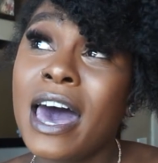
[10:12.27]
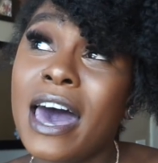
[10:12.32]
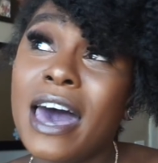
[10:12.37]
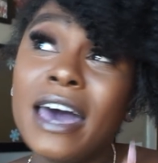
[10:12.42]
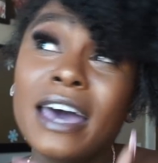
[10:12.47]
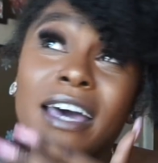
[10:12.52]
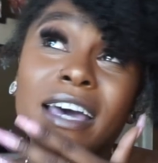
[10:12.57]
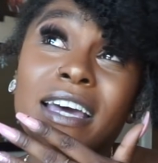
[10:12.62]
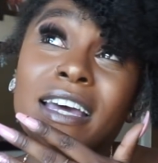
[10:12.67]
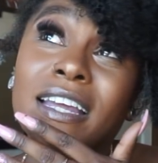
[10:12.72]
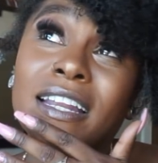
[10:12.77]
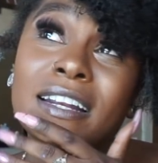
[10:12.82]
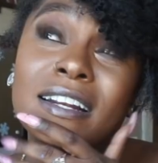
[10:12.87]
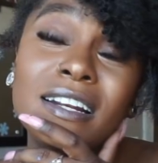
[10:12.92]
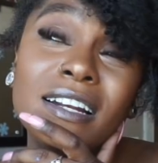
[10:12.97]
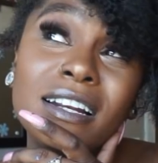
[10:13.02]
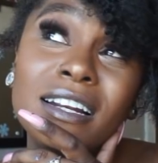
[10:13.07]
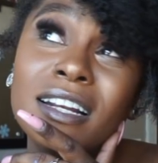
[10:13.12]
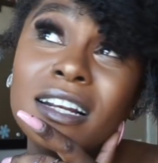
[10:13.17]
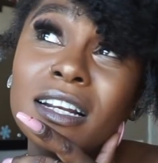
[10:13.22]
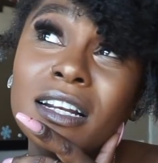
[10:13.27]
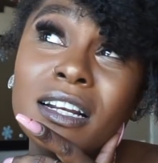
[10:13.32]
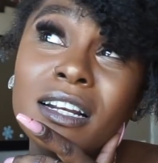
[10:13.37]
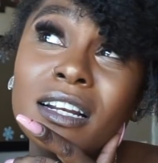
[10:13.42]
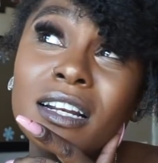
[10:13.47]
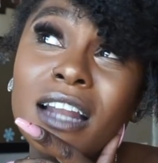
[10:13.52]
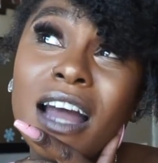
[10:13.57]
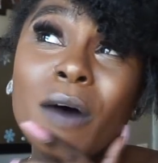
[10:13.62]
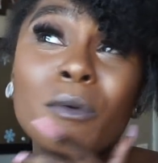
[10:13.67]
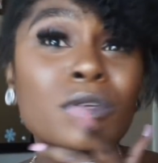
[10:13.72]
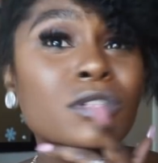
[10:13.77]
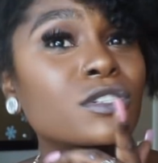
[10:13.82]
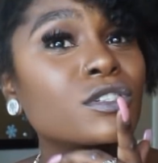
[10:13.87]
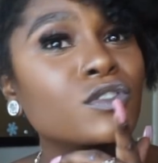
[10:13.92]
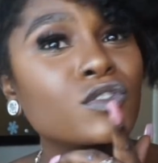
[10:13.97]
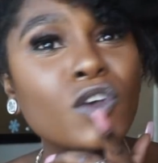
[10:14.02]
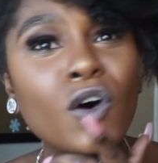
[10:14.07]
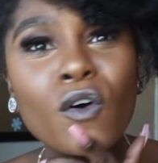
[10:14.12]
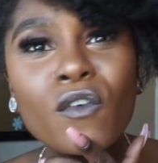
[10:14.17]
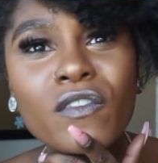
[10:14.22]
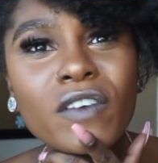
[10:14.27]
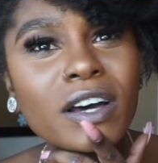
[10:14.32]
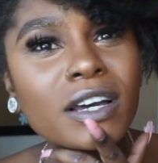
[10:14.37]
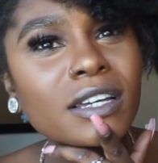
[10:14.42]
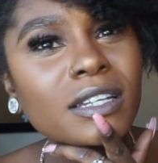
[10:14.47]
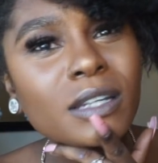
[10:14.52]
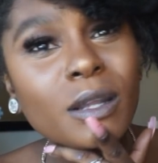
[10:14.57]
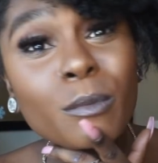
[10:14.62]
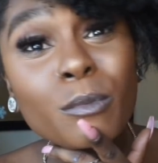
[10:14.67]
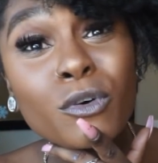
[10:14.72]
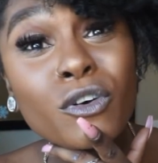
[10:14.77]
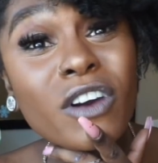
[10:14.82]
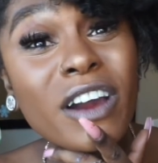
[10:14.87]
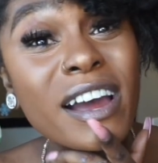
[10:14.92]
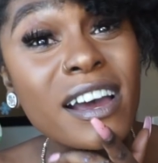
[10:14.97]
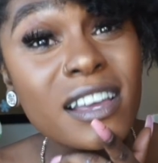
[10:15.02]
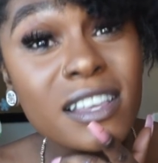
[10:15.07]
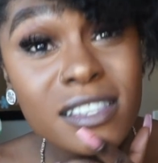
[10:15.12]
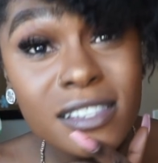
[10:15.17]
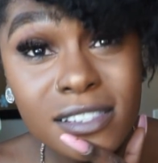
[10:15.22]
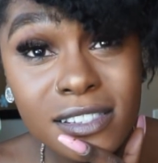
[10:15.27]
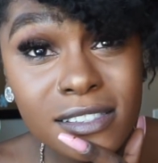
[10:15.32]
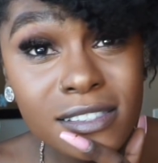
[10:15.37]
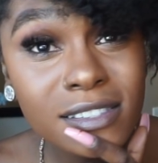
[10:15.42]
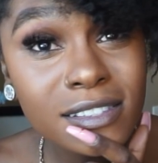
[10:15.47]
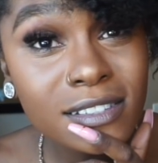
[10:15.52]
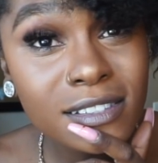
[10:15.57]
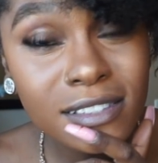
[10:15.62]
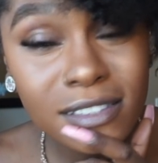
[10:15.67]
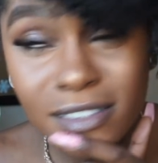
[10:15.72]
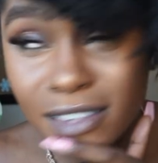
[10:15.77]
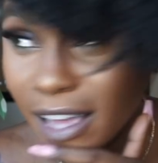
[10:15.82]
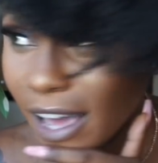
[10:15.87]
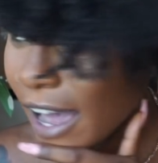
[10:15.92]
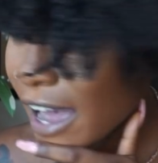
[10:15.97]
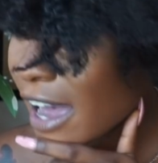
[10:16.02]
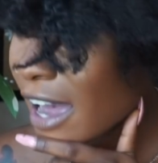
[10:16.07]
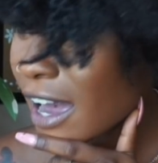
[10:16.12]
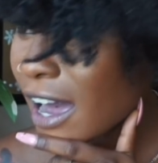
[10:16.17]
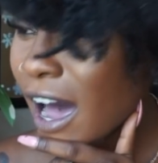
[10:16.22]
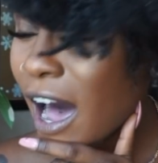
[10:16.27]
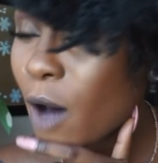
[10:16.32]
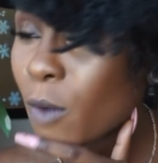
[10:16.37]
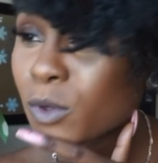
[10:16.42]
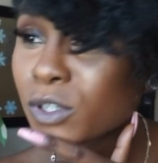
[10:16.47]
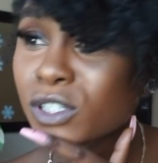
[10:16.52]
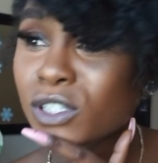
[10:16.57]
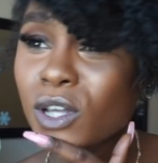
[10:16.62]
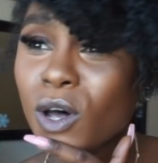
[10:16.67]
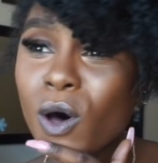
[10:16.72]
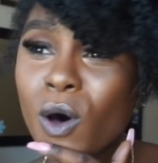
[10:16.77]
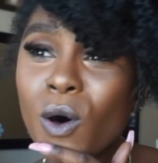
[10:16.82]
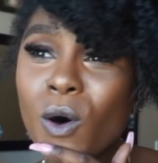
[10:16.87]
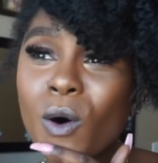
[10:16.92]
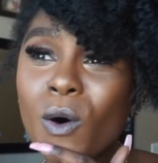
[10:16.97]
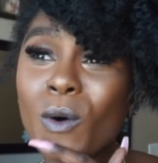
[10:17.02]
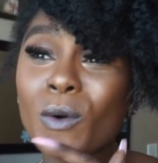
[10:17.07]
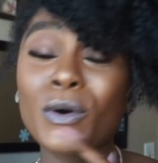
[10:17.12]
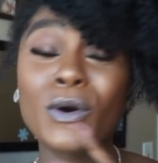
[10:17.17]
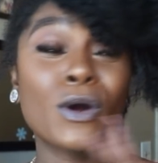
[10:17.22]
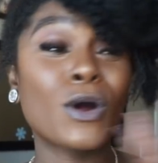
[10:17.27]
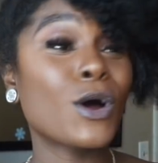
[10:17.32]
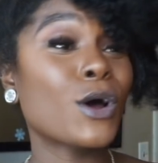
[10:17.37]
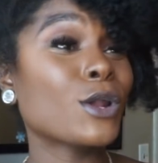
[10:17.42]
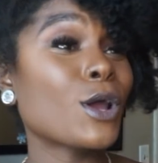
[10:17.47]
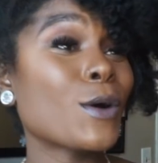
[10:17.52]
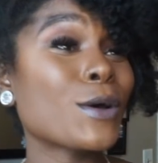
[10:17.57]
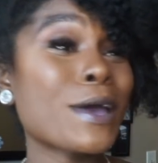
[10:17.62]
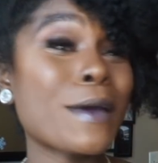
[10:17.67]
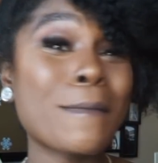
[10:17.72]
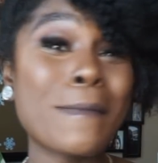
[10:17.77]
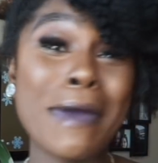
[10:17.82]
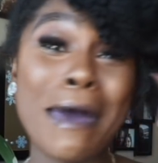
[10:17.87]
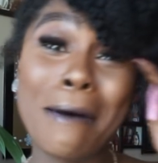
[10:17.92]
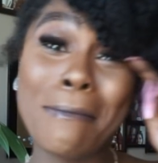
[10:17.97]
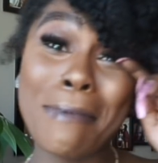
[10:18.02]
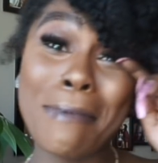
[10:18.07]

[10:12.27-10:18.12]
And I was so fucking depressed. Like, I was so, girl, don't get me.